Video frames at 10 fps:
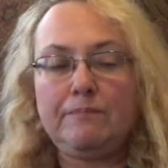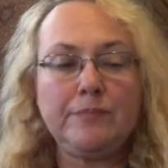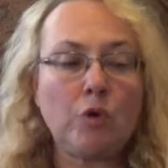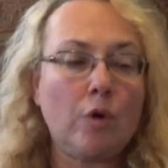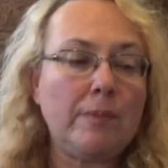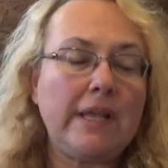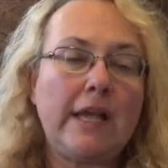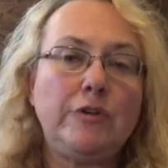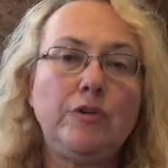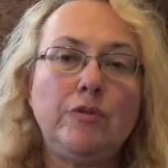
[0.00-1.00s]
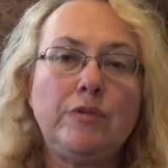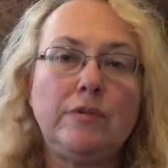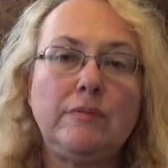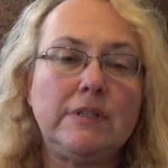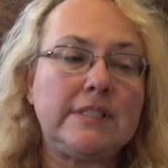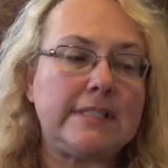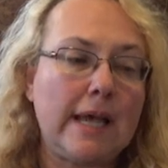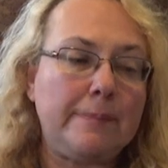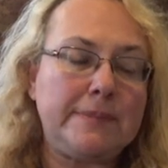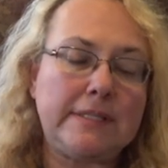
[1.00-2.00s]
normally I do the
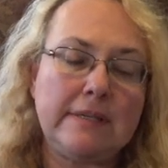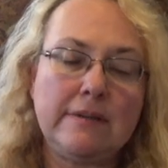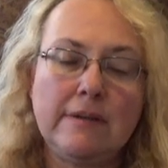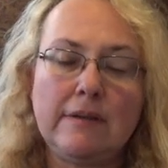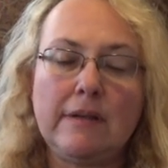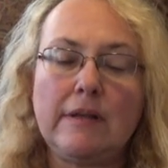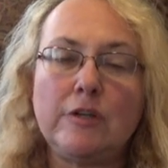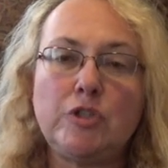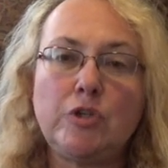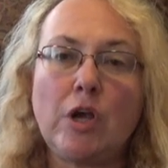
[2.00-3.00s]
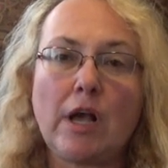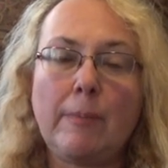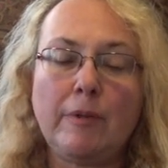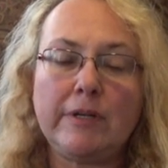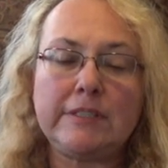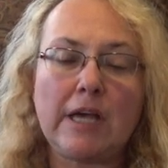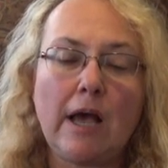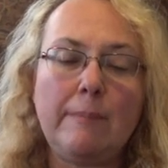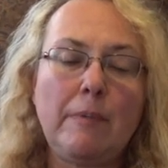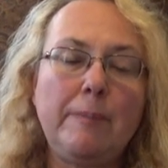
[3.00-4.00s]
steps a couple at a
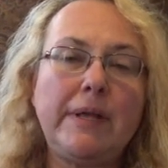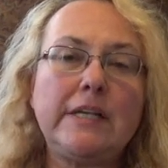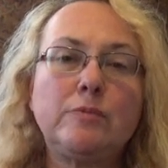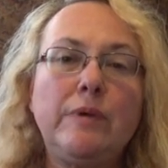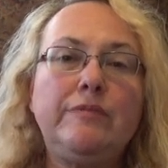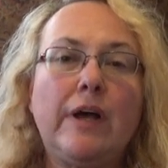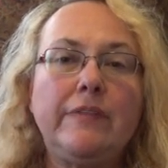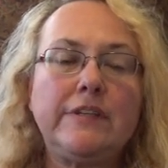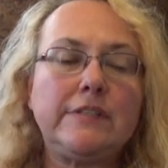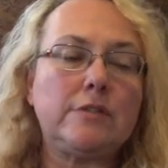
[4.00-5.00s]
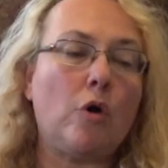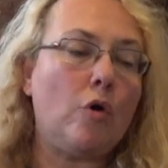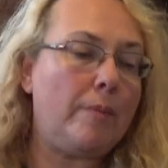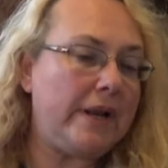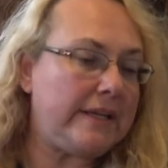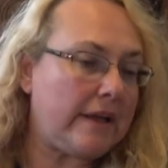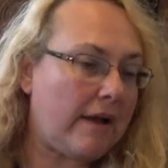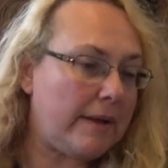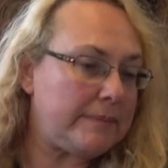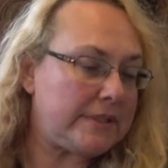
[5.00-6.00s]
time, but because we've done this so many
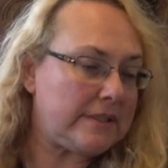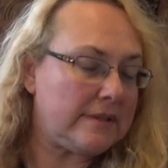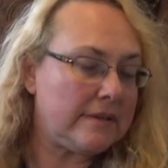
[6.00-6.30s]
times,